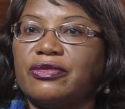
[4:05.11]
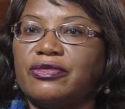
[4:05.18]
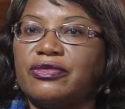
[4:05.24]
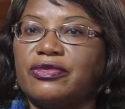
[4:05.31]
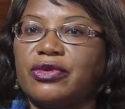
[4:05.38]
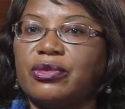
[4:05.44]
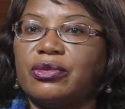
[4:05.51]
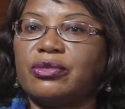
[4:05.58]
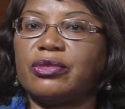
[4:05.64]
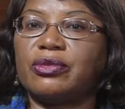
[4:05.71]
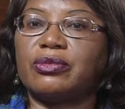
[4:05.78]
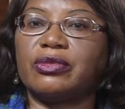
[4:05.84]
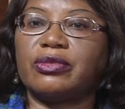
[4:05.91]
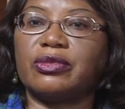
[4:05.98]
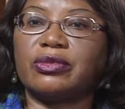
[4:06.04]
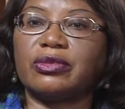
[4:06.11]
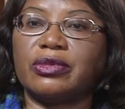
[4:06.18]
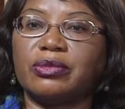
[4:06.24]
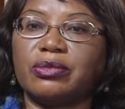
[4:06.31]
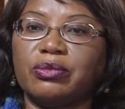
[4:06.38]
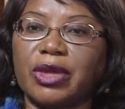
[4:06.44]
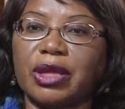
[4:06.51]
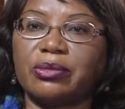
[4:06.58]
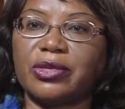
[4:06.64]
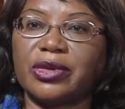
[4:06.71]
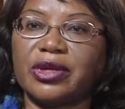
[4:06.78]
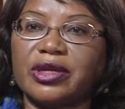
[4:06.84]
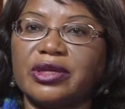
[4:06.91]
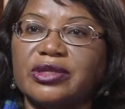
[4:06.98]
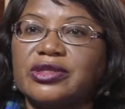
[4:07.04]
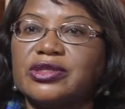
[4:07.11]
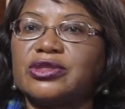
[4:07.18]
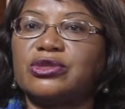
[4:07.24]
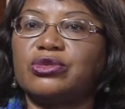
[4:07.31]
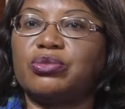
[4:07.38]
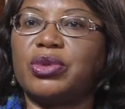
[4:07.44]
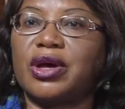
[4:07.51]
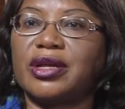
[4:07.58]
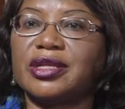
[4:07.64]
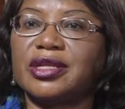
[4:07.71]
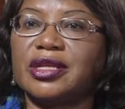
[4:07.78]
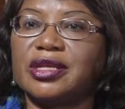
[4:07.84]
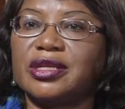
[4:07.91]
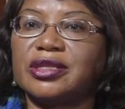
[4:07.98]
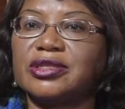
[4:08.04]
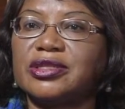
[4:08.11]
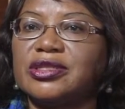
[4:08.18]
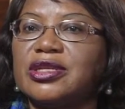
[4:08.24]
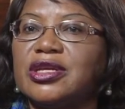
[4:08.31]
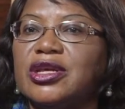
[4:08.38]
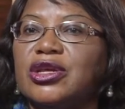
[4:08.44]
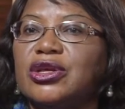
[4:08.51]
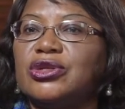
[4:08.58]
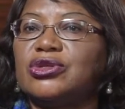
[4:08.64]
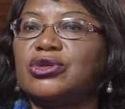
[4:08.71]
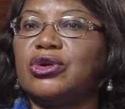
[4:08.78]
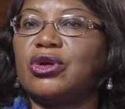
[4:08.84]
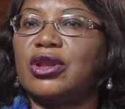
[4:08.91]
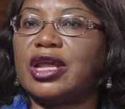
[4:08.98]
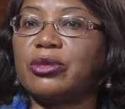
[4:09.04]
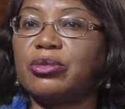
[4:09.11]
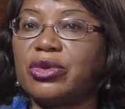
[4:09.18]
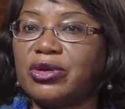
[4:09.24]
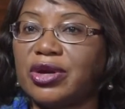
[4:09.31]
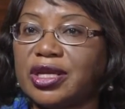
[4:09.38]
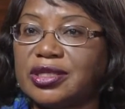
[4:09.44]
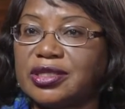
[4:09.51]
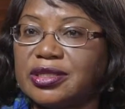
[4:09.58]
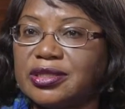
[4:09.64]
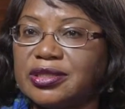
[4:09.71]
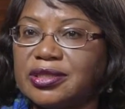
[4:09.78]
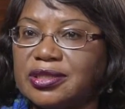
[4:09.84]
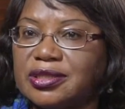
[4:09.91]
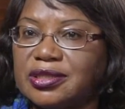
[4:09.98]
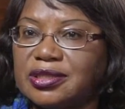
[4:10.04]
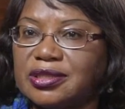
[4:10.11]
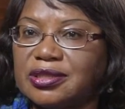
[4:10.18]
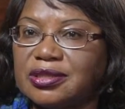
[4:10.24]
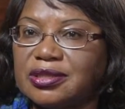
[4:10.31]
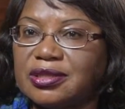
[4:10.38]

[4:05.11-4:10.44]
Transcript: from members to partners to collaborators.